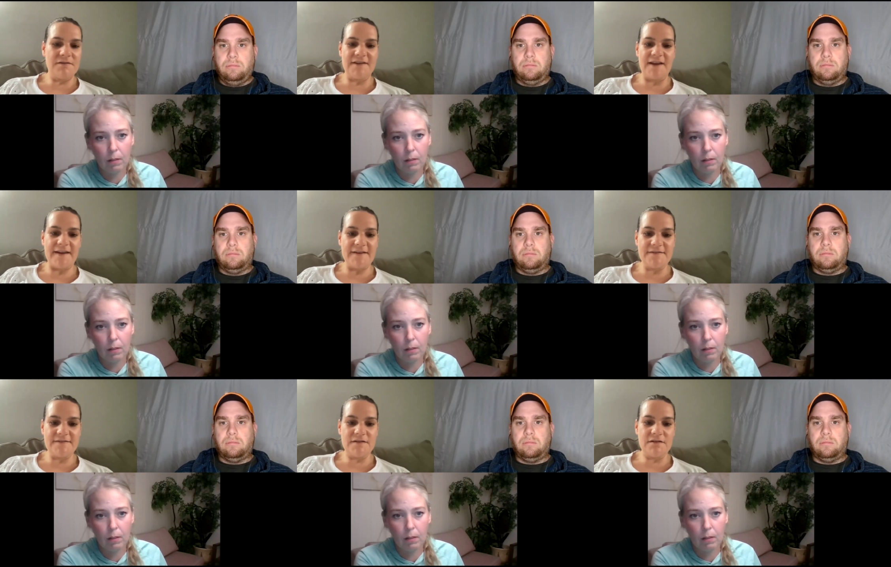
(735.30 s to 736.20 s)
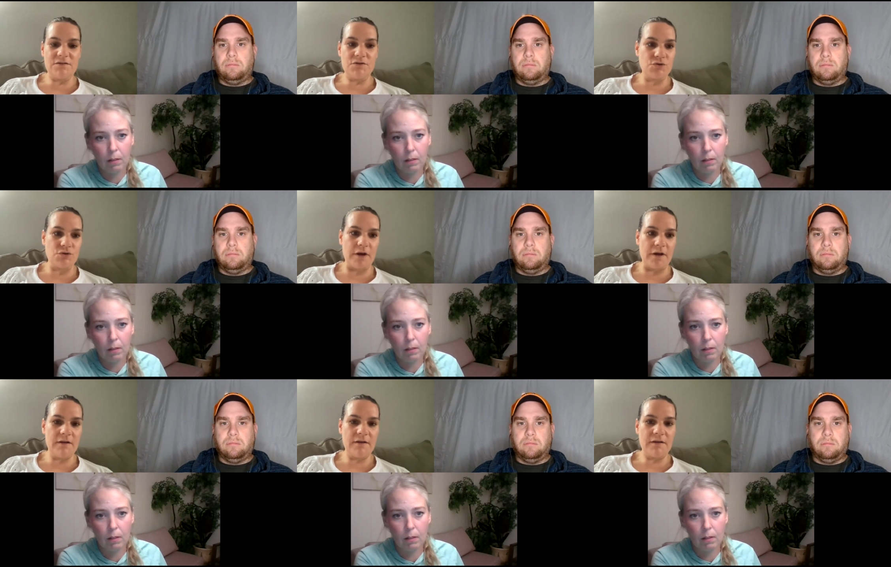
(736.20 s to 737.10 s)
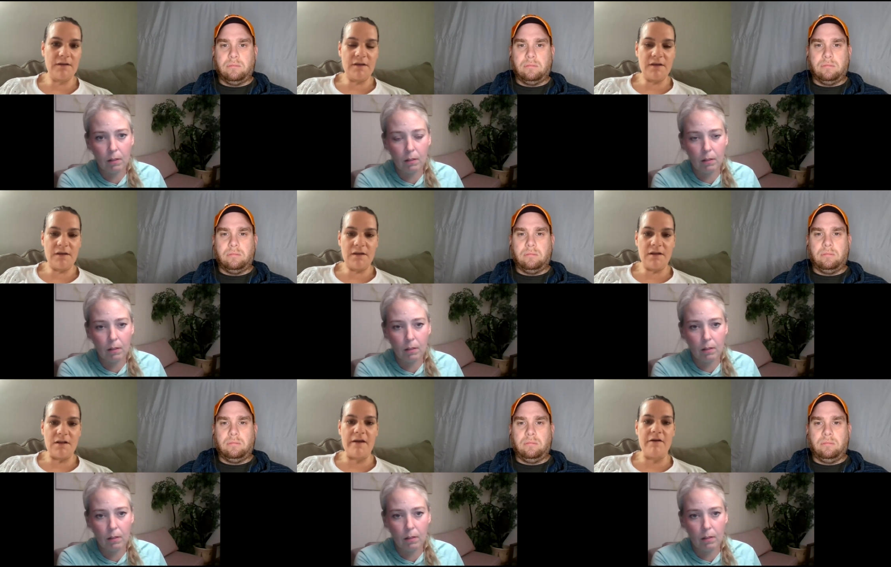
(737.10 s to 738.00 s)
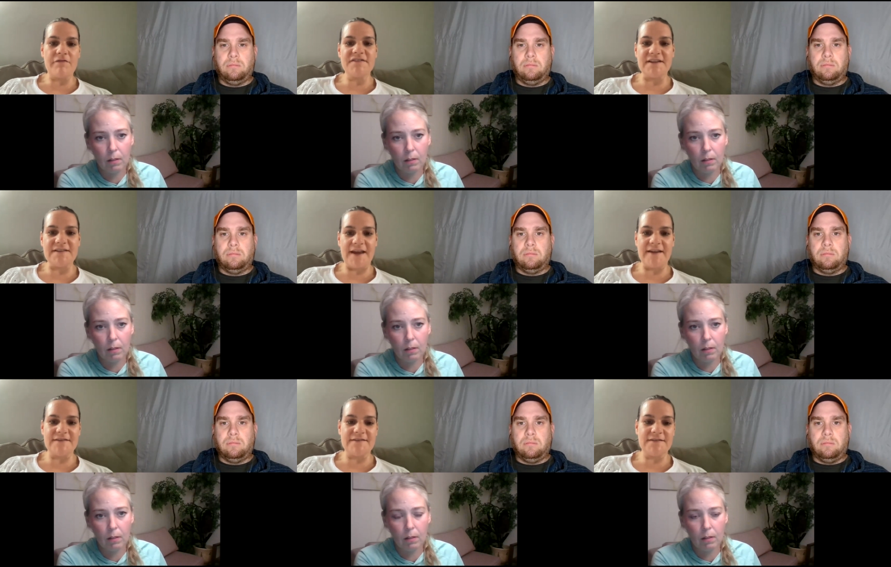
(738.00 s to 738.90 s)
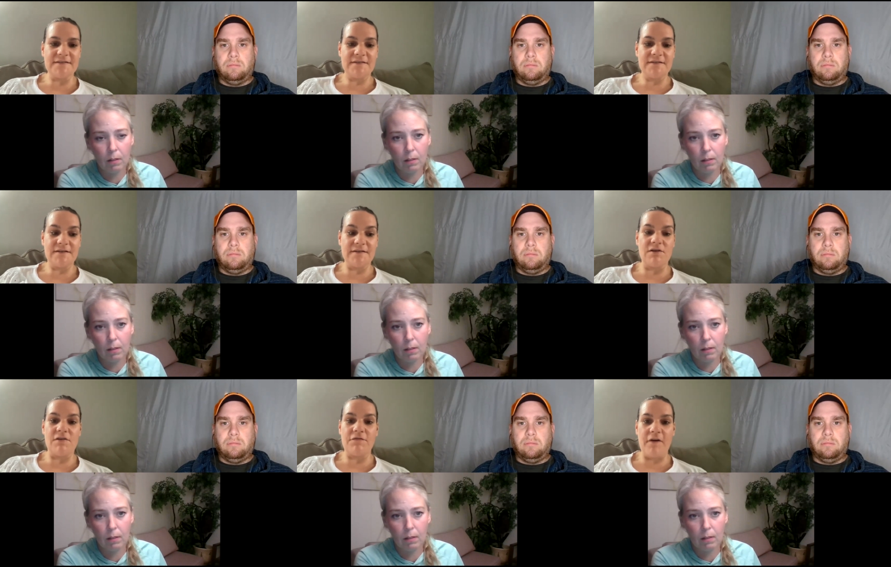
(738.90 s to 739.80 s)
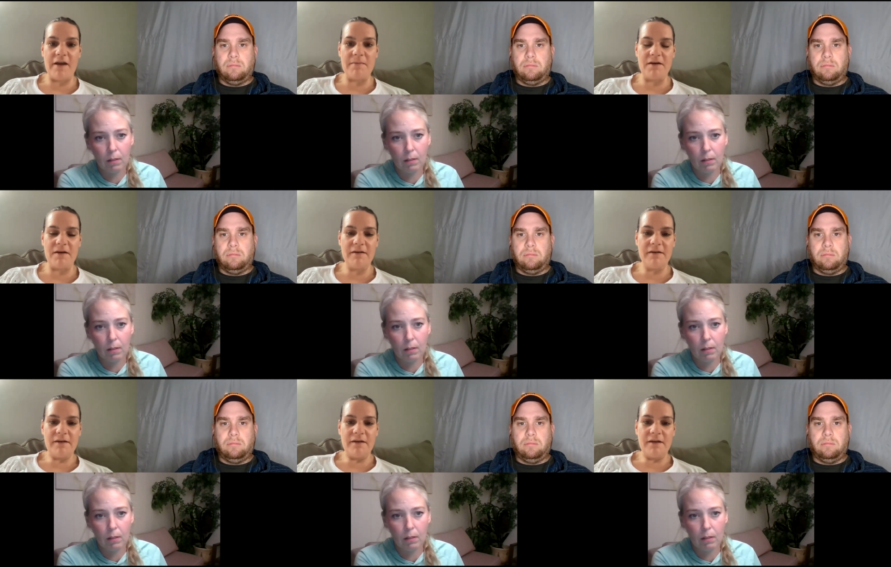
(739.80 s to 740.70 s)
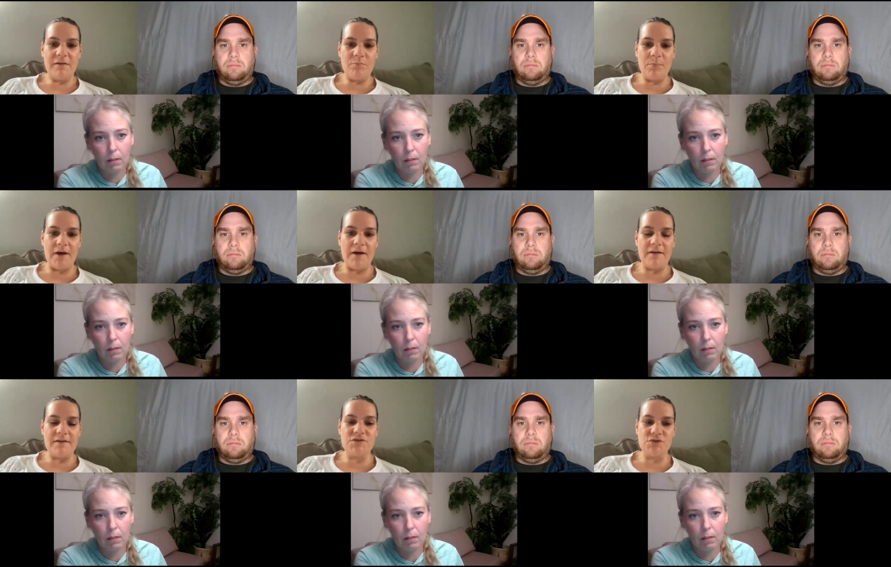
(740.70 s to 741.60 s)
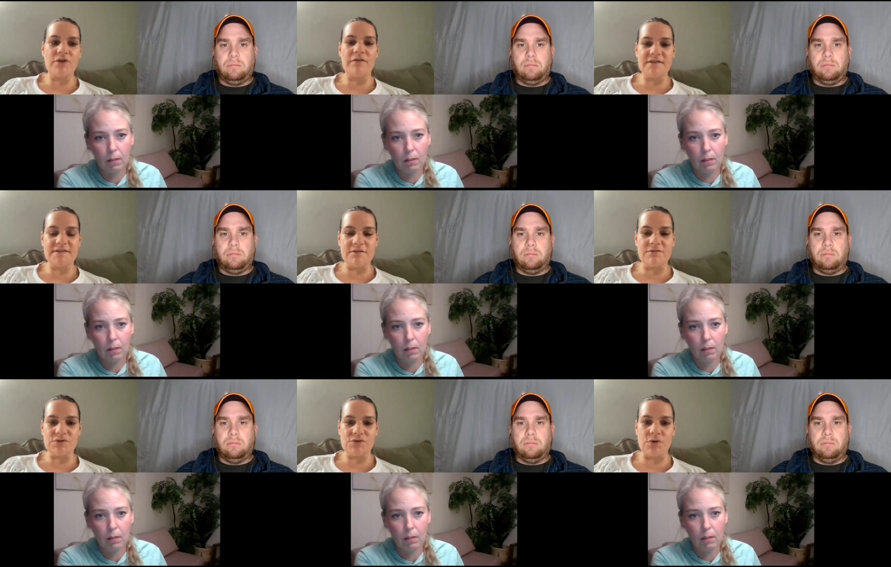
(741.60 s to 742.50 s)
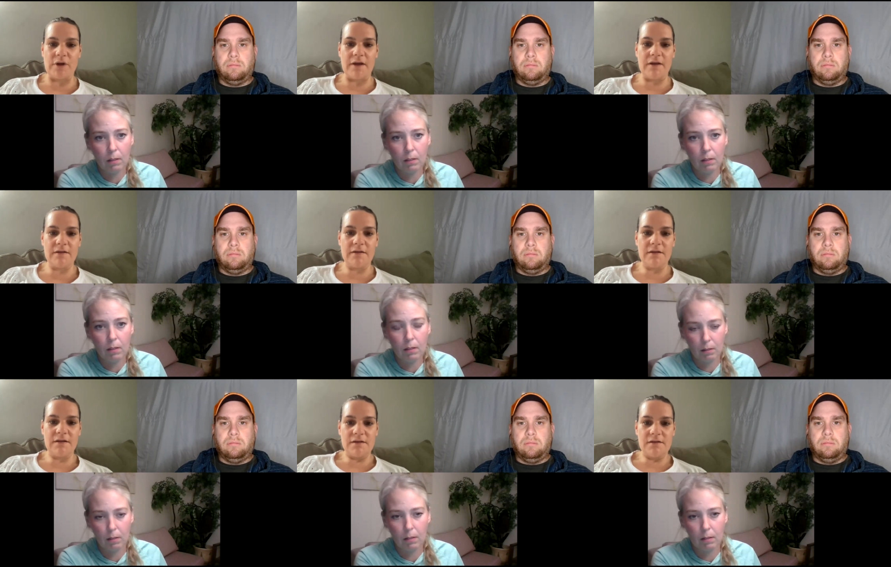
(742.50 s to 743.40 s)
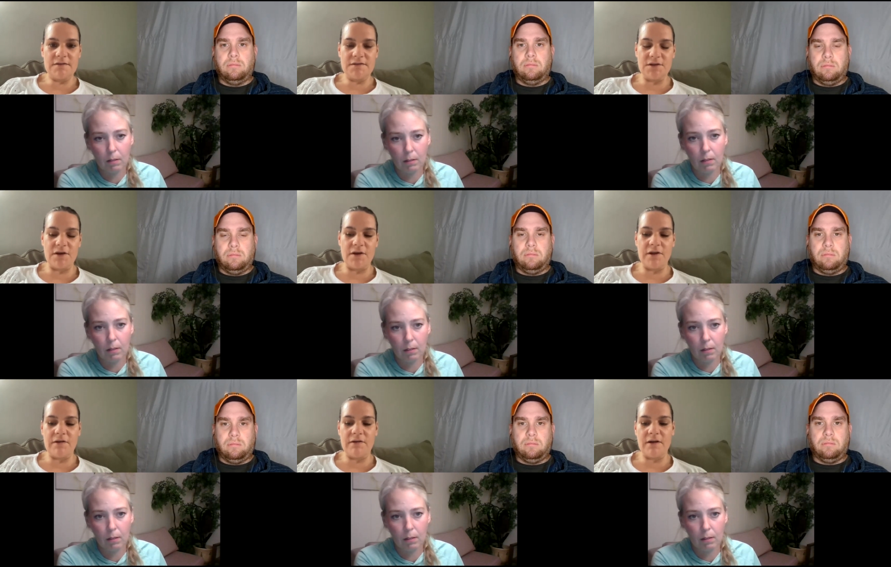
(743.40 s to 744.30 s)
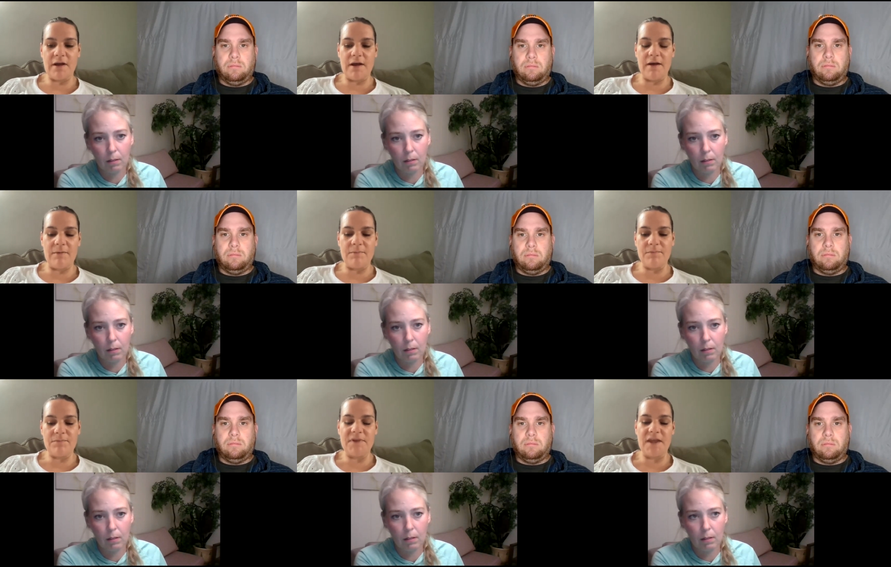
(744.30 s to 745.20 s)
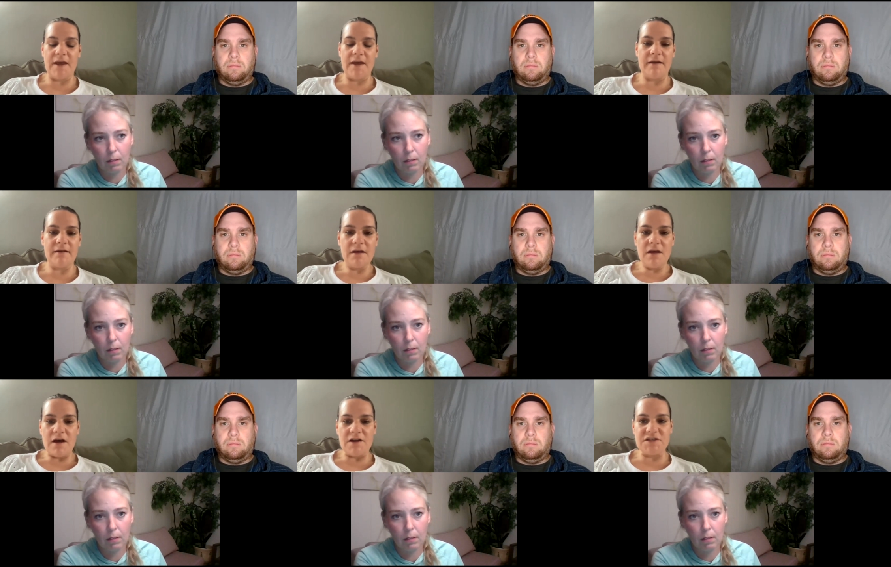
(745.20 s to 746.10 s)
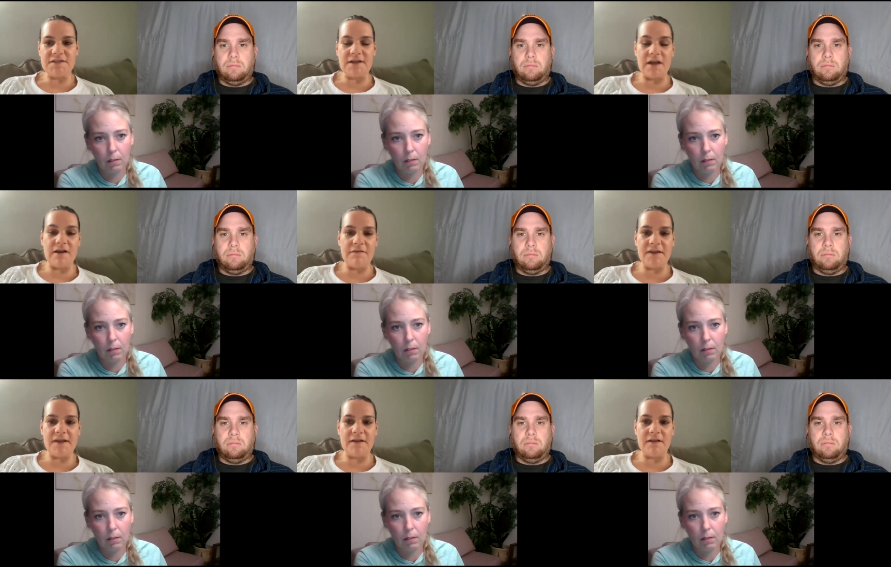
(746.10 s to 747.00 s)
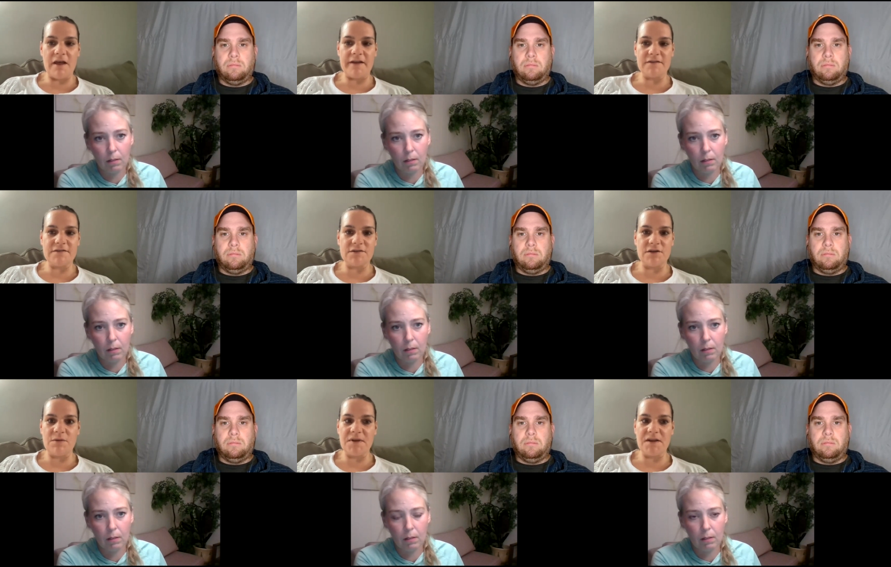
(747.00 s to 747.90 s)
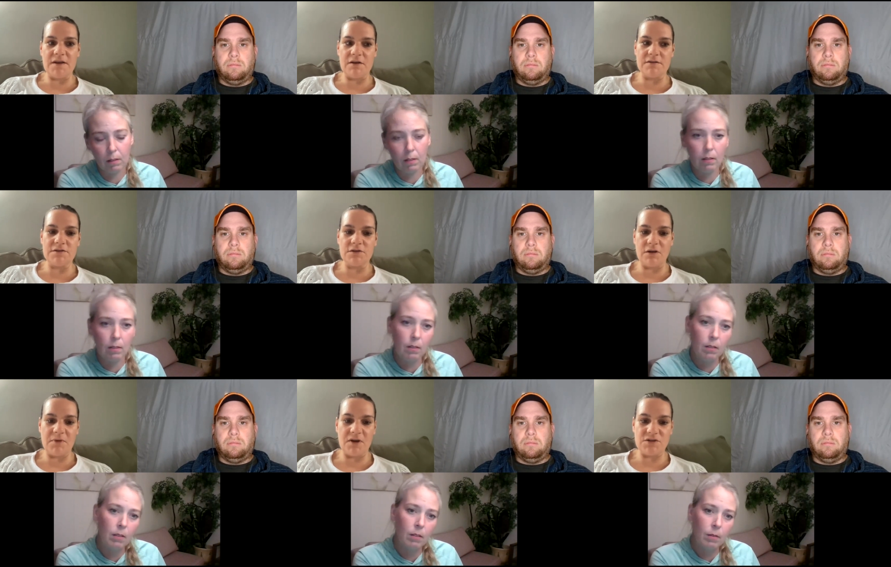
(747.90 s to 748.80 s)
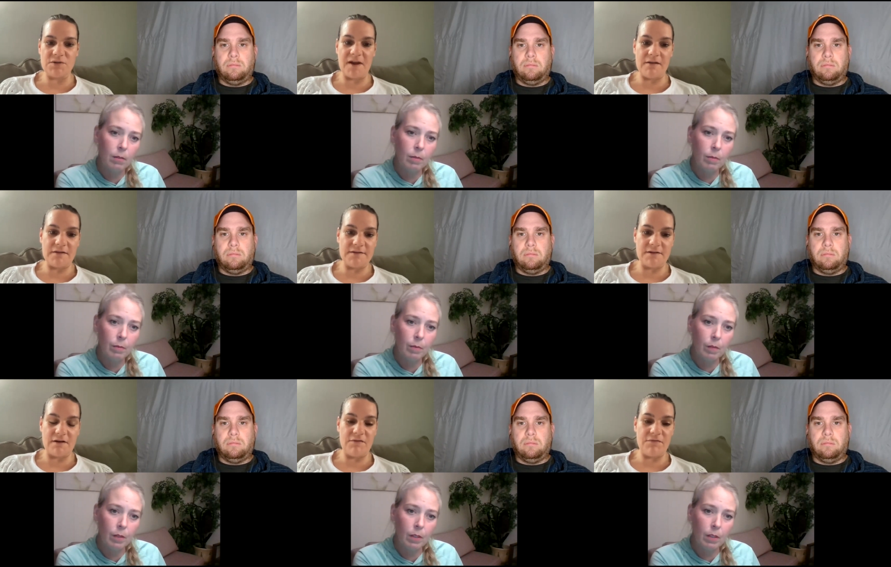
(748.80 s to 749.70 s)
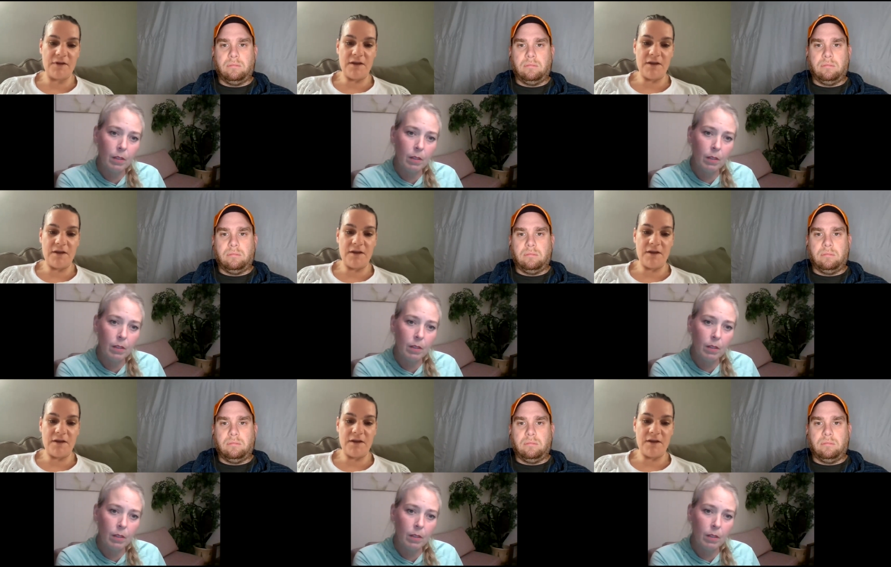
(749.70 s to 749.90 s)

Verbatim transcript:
Speaker 1: dates, sugar. Like obviously dates has got fiber, but sugar is still sugar. So um, yeah, I just and I think like Serpy knows so much about this stuff,